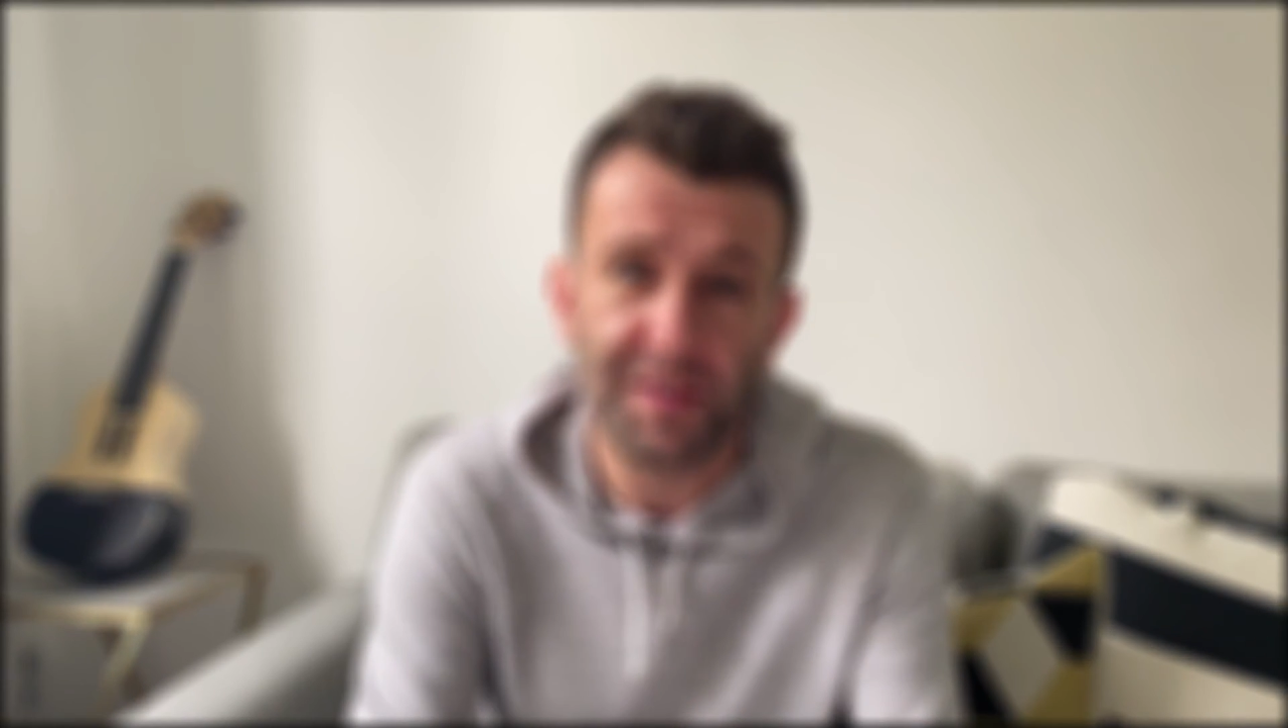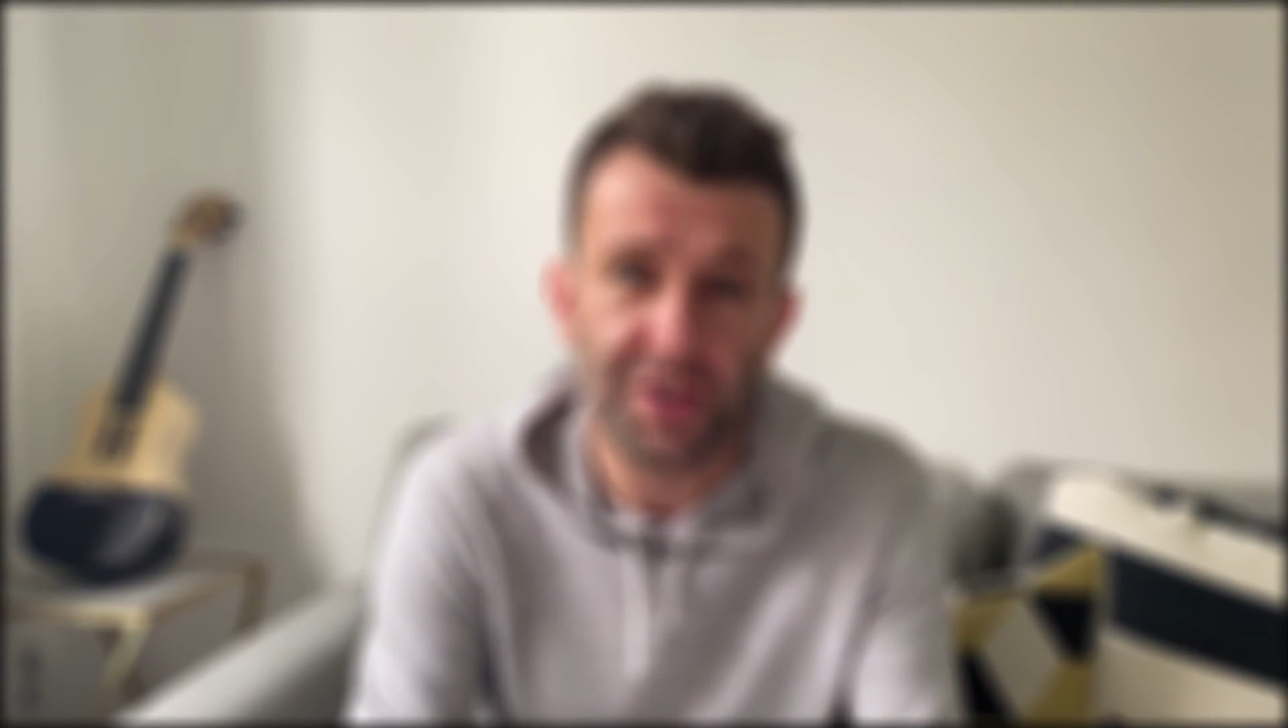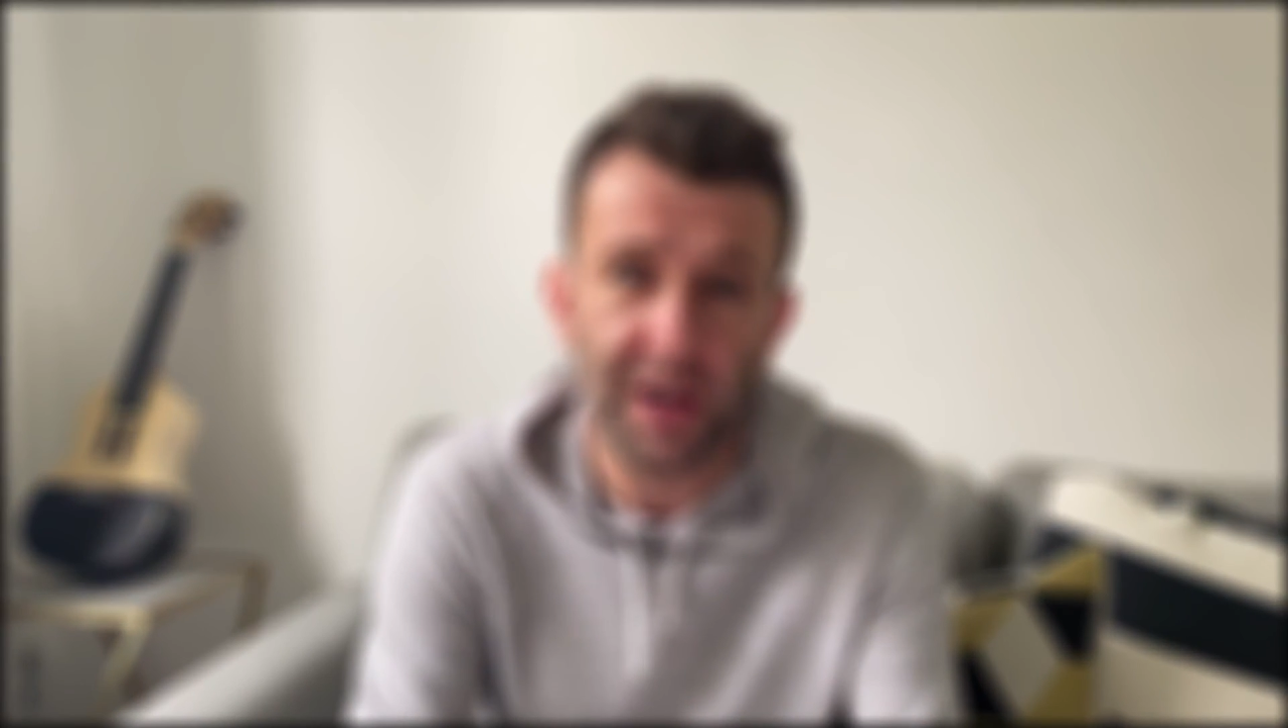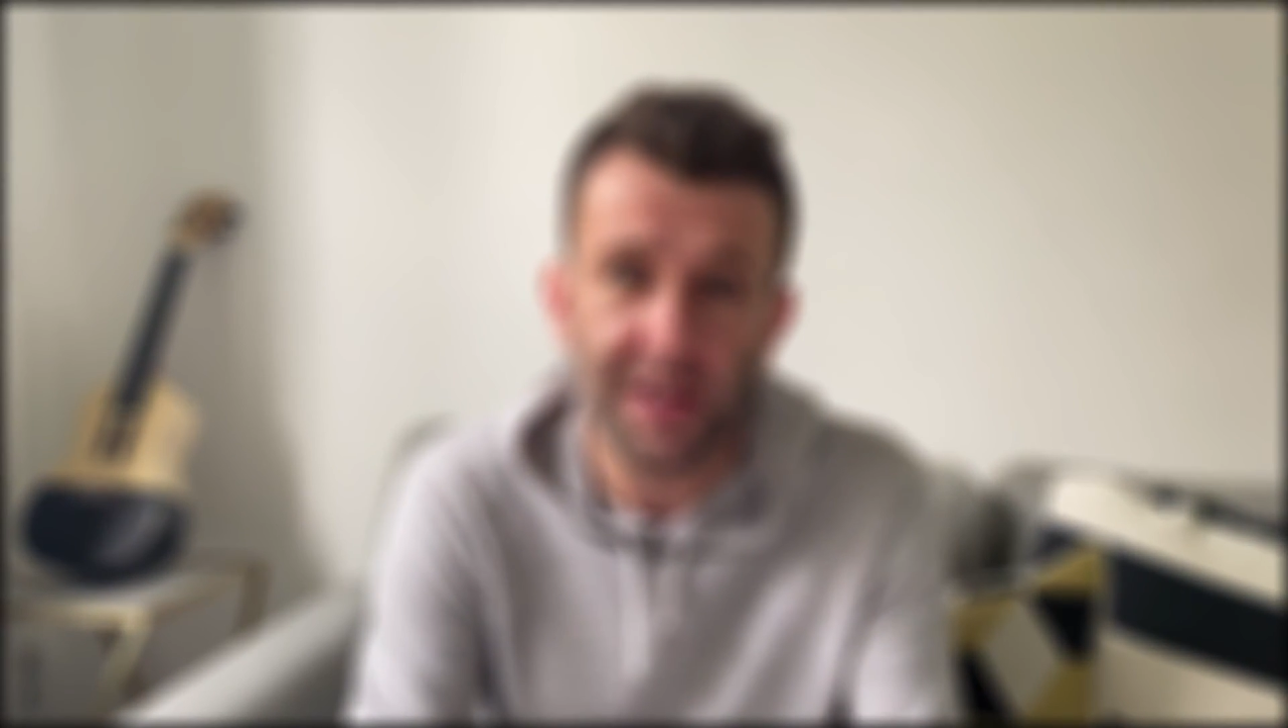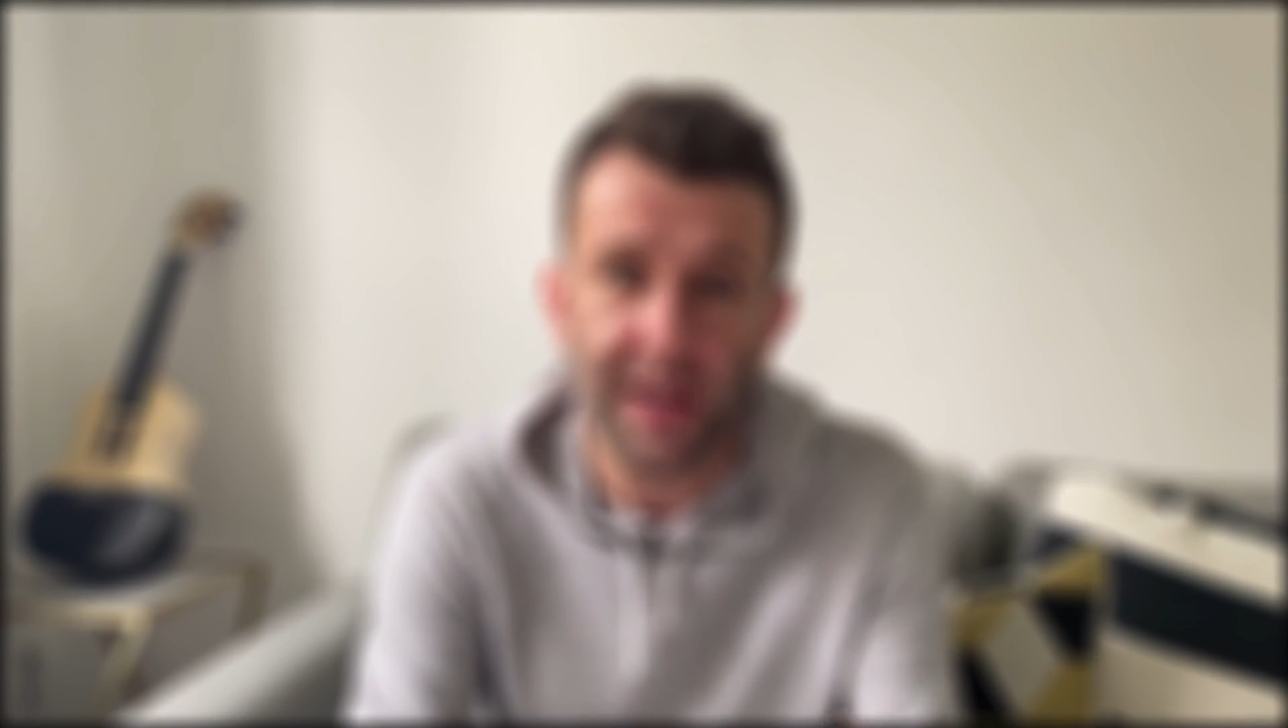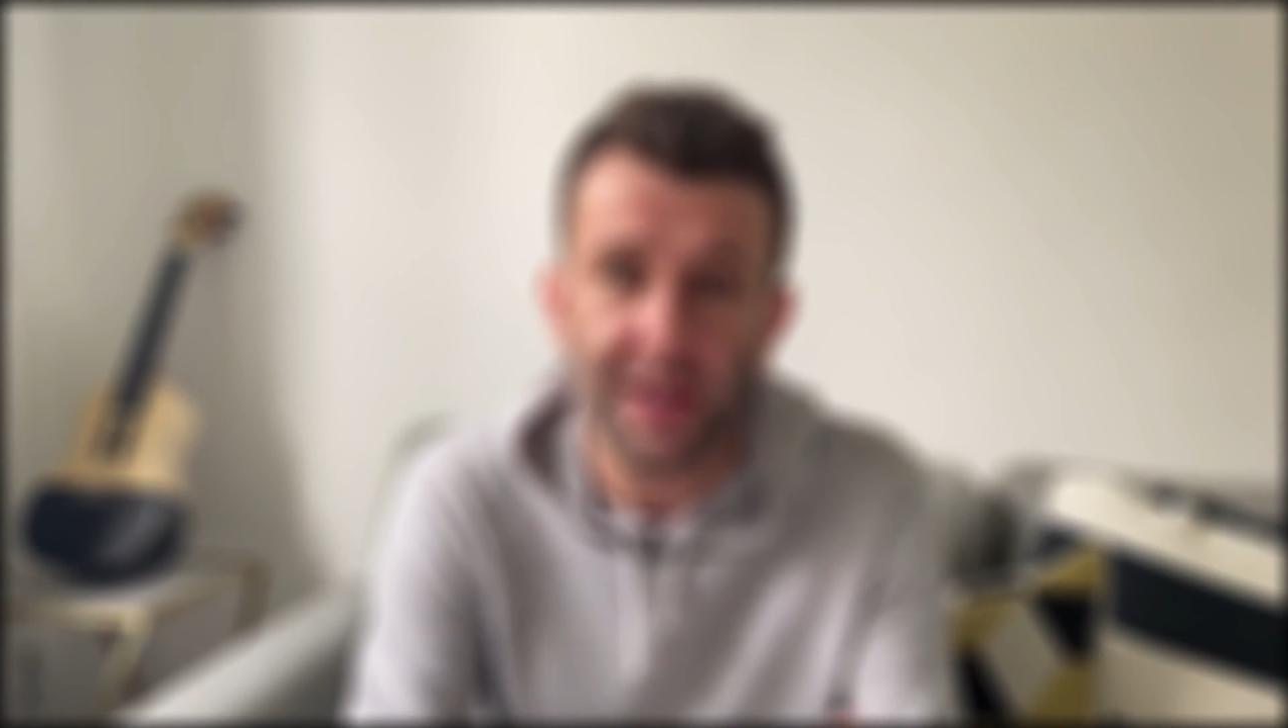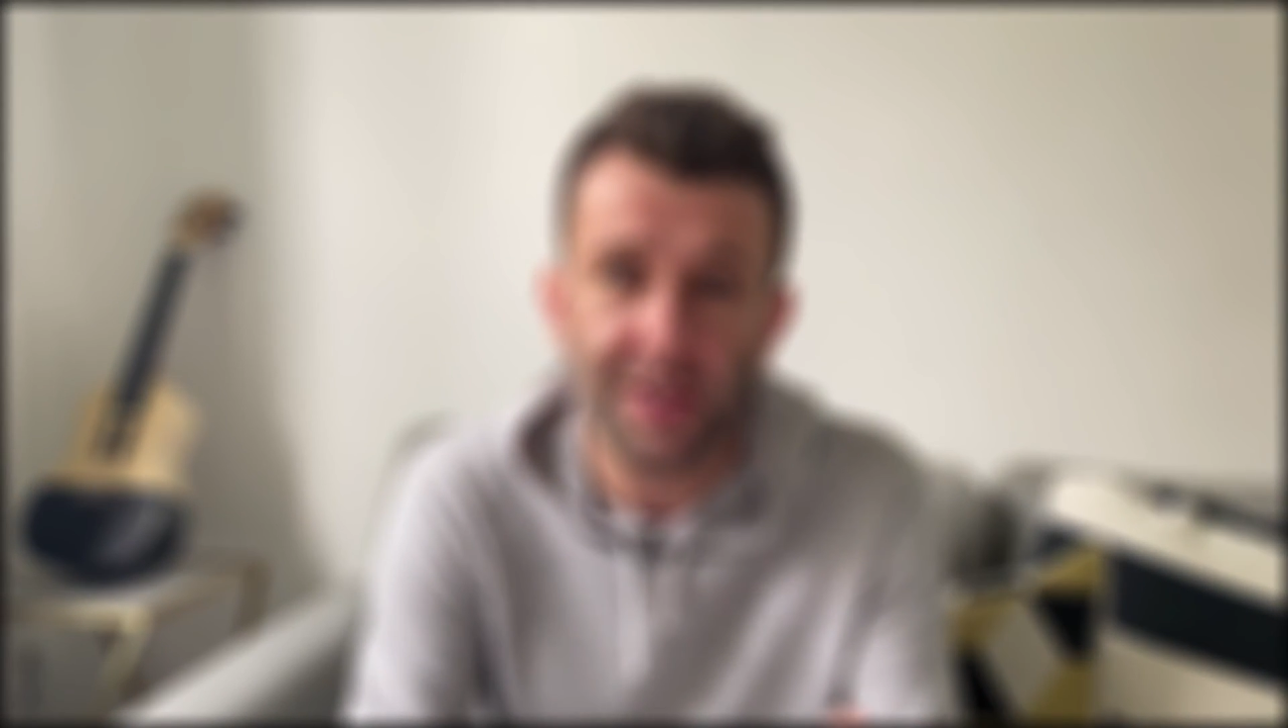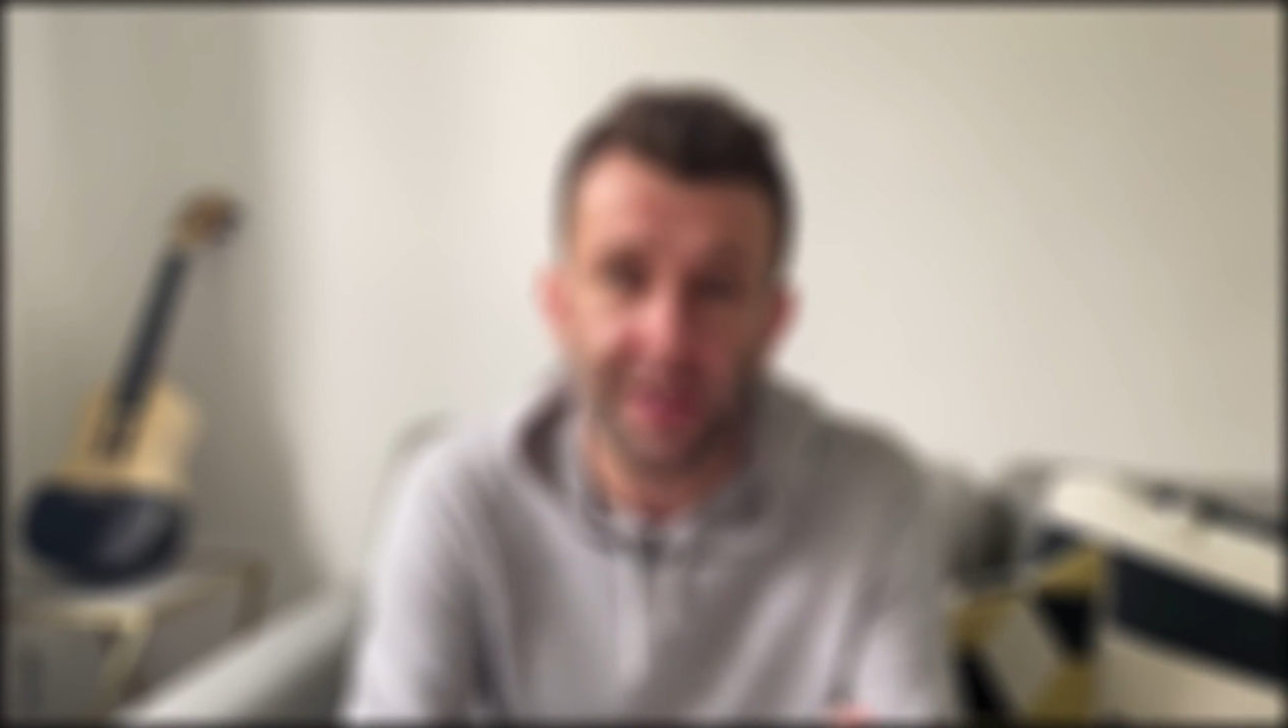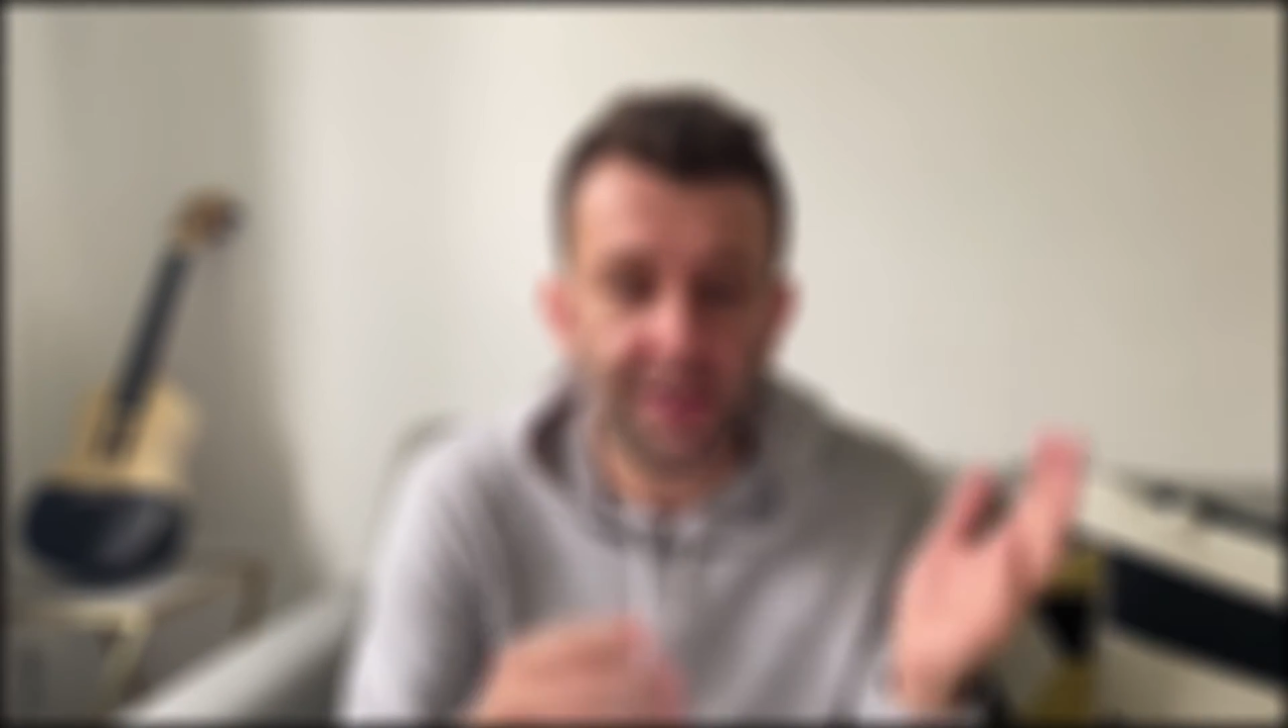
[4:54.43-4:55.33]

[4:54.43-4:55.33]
visualization.